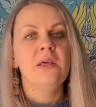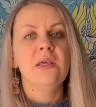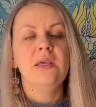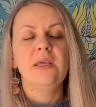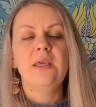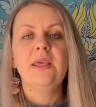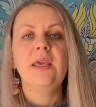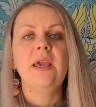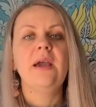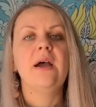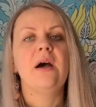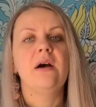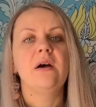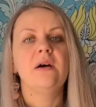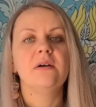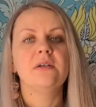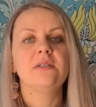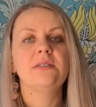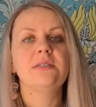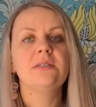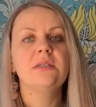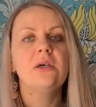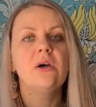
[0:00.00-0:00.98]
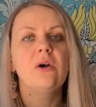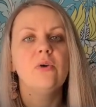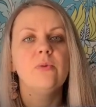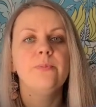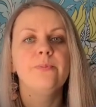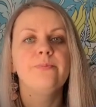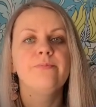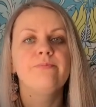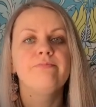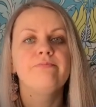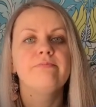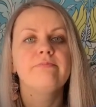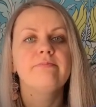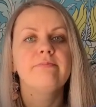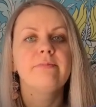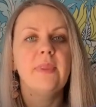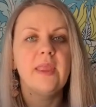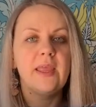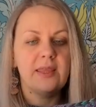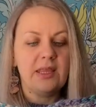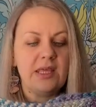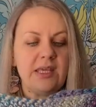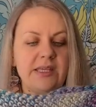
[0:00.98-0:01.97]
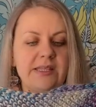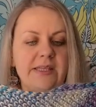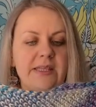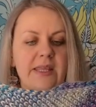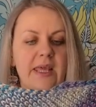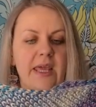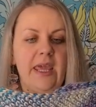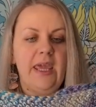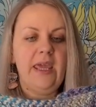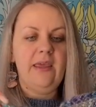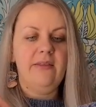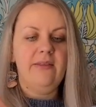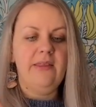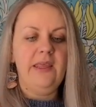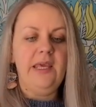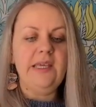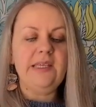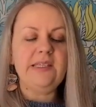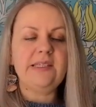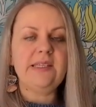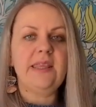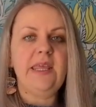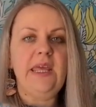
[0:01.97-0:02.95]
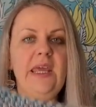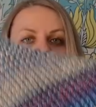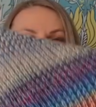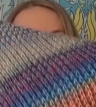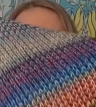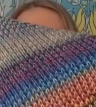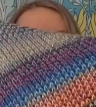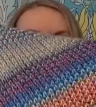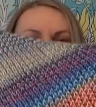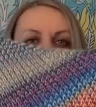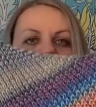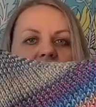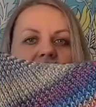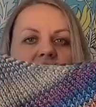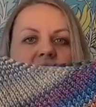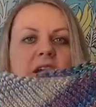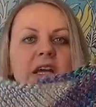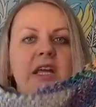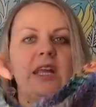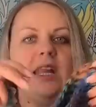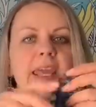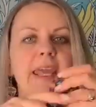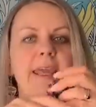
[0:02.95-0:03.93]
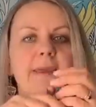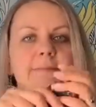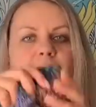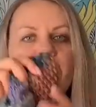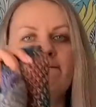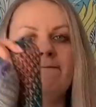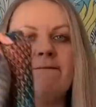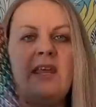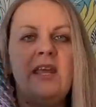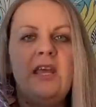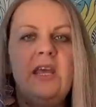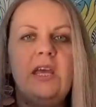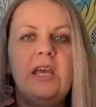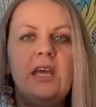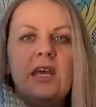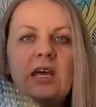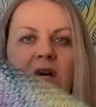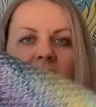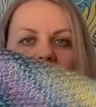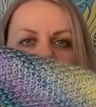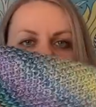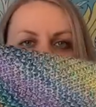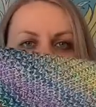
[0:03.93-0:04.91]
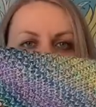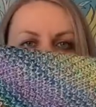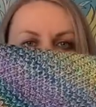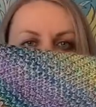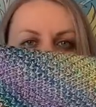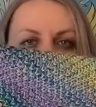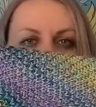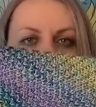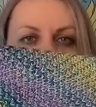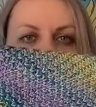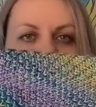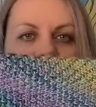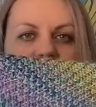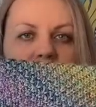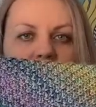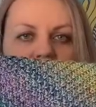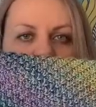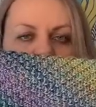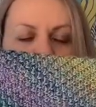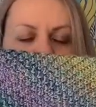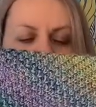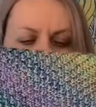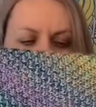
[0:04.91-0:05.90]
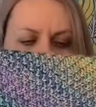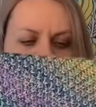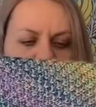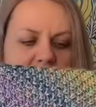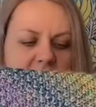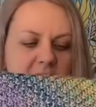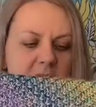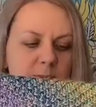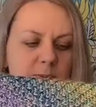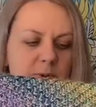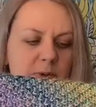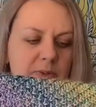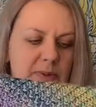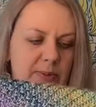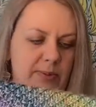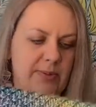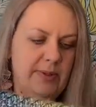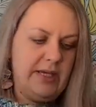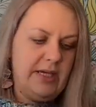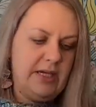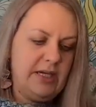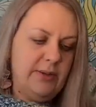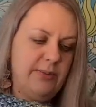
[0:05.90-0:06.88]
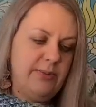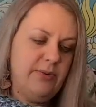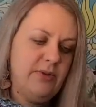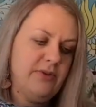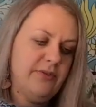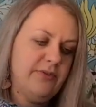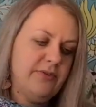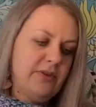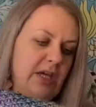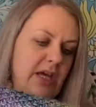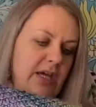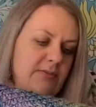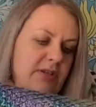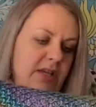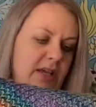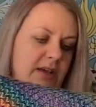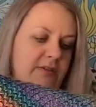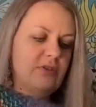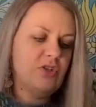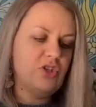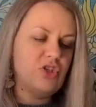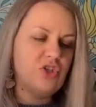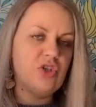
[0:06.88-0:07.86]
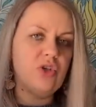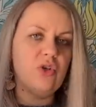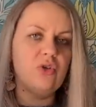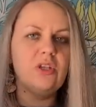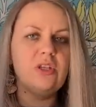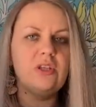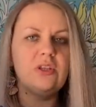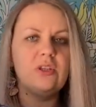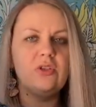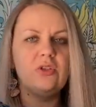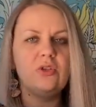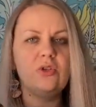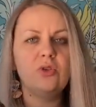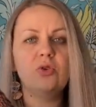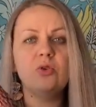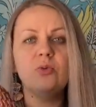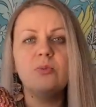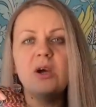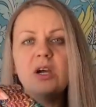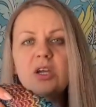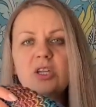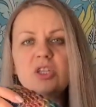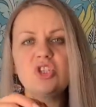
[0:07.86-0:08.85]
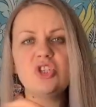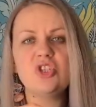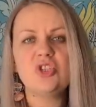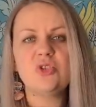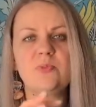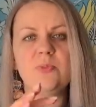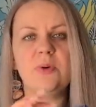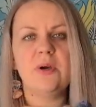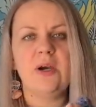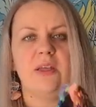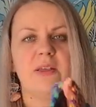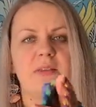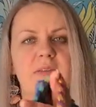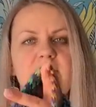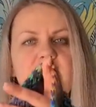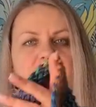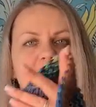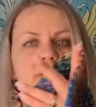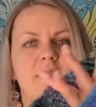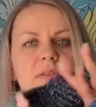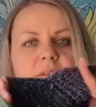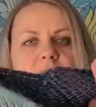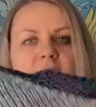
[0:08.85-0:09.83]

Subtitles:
yeah, so this thing, I got it ready. You have seen it probably a couple of times. I haven't shown it too much, but